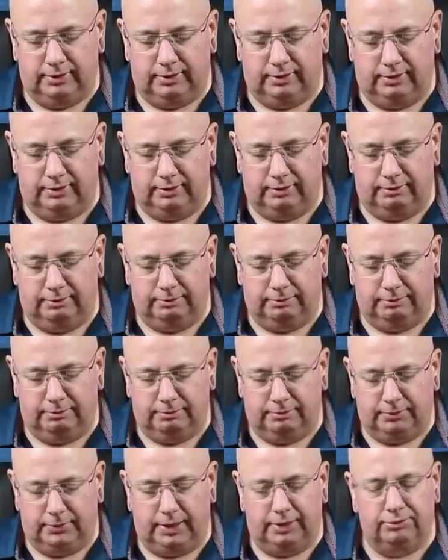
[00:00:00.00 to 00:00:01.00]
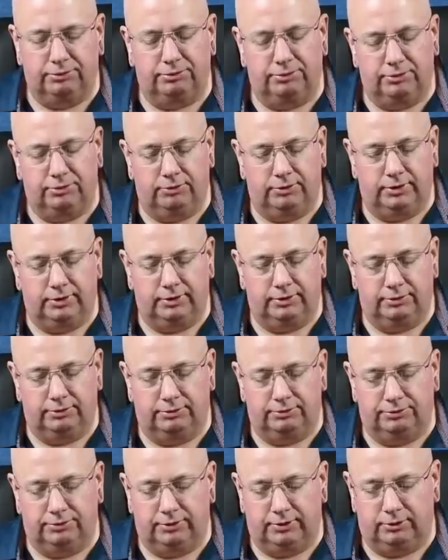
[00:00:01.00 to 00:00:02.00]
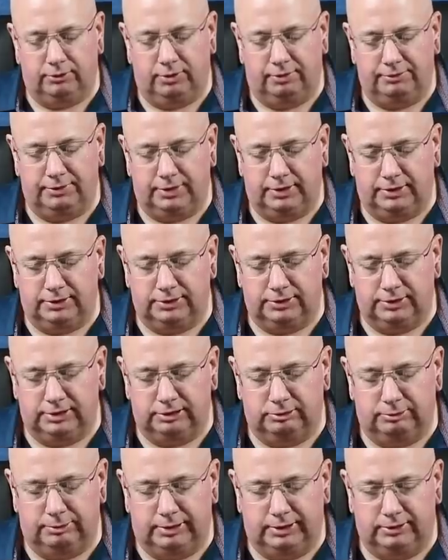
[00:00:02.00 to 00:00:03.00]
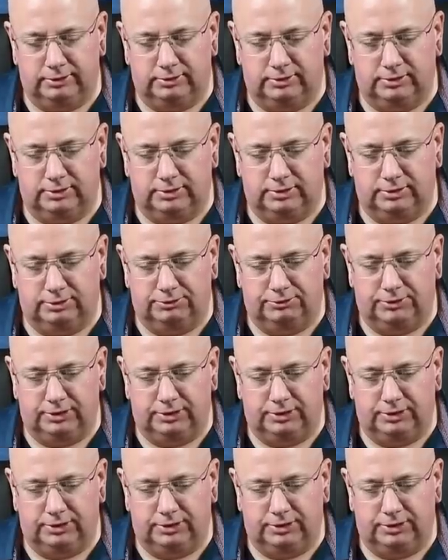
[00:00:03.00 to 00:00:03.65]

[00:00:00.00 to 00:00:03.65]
Uh, my theory of uh, gravitation explains this uh,